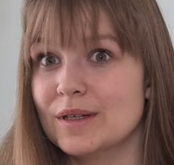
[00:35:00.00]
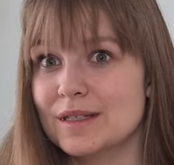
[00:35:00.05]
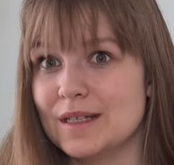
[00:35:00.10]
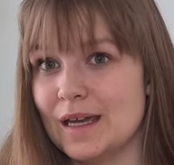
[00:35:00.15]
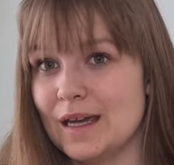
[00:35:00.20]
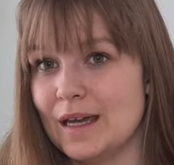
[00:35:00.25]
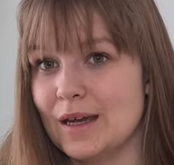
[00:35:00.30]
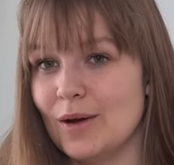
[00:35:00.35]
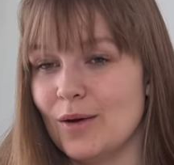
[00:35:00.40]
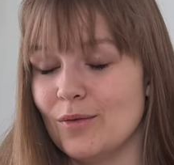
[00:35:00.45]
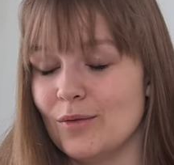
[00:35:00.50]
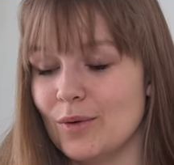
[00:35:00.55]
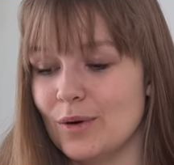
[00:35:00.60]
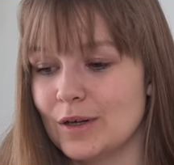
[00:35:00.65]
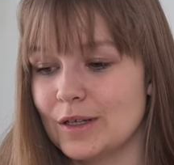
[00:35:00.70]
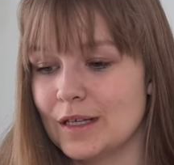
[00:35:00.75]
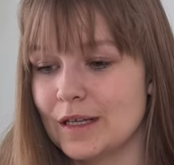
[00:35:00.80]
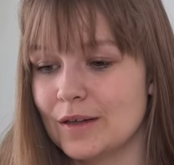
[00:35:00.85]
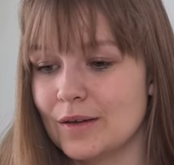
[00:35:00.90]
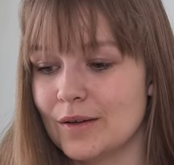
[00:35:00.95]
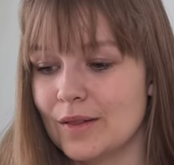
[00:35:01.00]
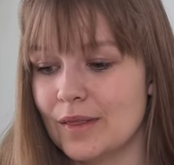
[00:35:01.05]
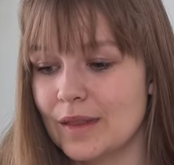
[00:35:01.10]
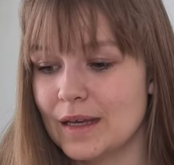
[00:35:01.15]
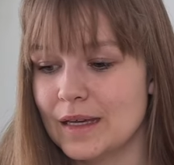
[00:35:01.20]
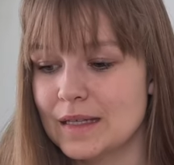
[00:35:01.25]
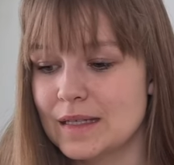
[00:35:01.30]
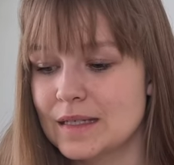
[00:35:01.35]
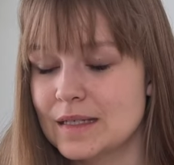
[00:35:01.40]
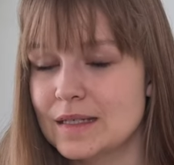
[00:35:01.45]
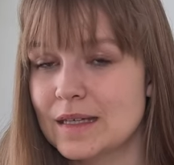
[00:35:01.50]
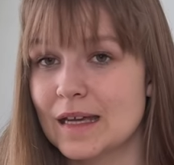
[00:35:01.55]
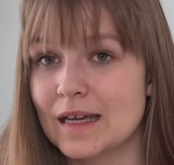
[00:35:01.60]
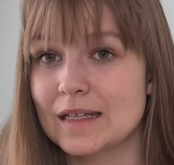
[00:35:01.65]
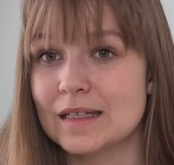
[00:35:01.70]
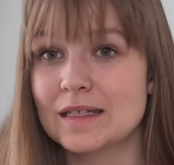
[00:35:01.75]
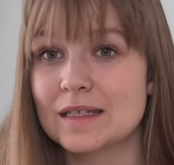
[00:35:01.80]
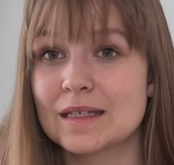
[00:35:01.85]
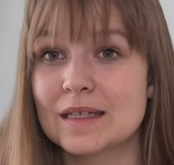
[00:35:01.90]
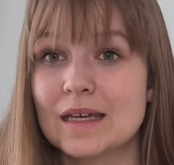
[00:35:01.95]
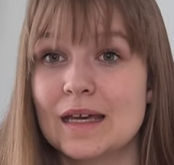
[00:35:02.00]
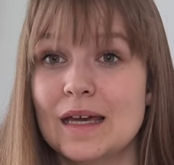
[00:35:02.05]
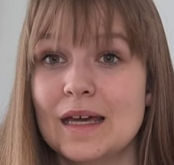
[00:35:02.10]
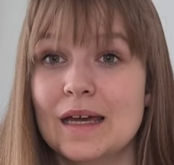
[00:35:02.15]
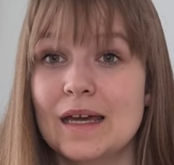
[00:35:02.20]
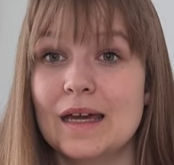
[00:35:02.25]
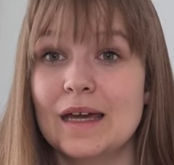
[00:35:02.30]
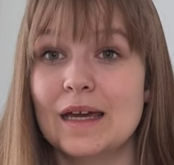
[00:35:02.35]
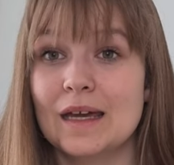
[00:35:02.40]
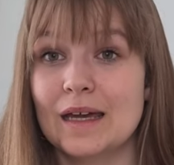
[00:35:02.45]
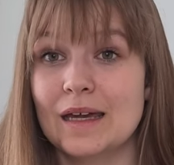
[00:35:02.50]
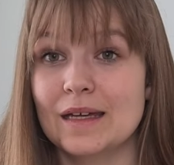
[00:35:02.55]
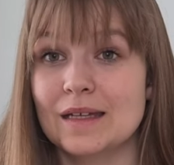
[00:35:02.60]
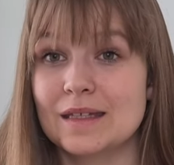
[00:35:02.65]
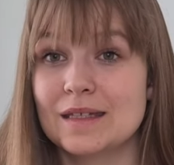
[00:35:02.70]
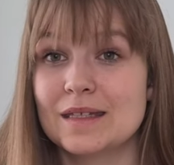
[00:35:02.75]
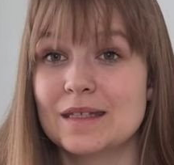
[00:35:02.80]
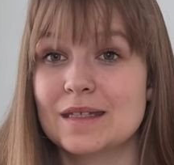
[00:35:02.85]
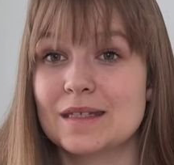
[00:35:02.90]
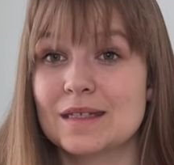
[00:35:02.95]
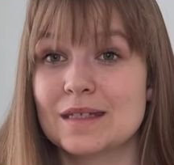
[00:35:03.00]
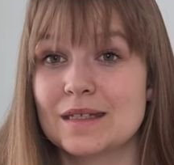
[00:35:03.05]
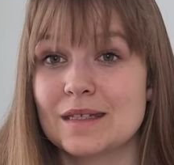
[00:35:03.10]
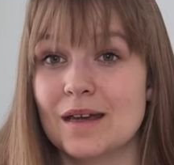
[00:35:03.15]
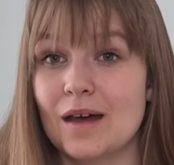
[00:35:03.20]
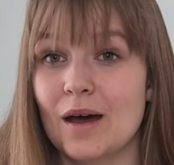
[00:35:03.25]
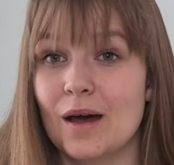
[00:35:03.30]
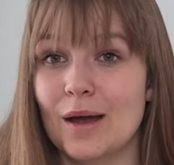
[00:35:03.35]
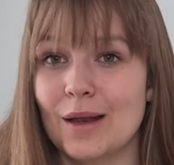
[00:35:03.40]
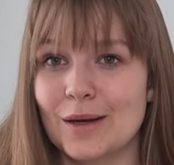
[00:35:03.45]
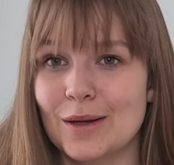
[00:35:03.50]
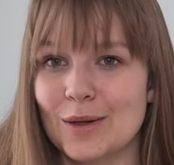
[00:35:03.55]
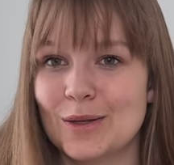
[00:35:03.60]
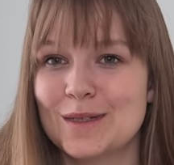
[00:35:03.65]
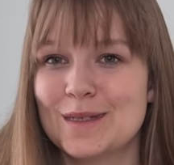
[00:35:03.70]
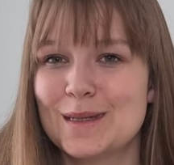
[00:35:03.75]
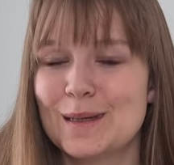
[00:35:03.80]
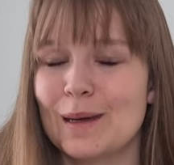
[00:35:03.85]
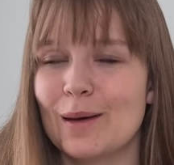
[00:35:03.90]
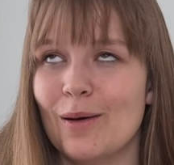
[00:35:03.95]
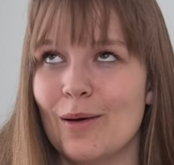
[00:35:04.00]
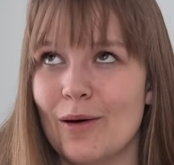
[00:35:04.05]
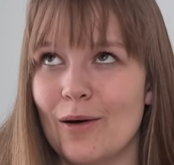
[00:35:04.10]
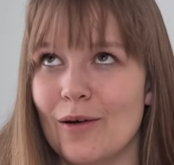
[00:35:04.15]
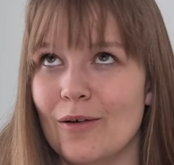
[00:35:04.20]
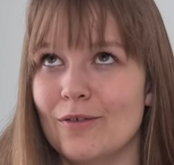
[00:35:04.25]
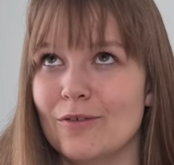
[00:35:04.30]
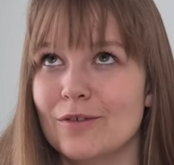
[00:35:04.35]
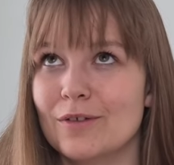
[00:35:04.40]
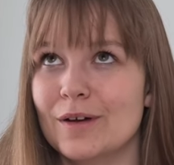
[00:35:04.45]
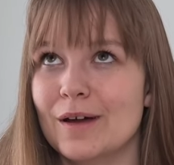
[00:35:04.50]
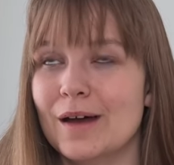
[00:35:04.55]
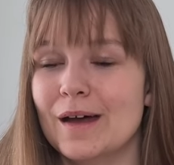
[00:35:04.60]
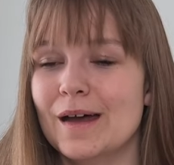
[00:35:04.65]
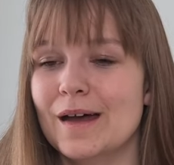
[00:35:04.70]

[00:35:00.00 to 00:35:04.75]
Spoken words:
day of working on this that it's a lot of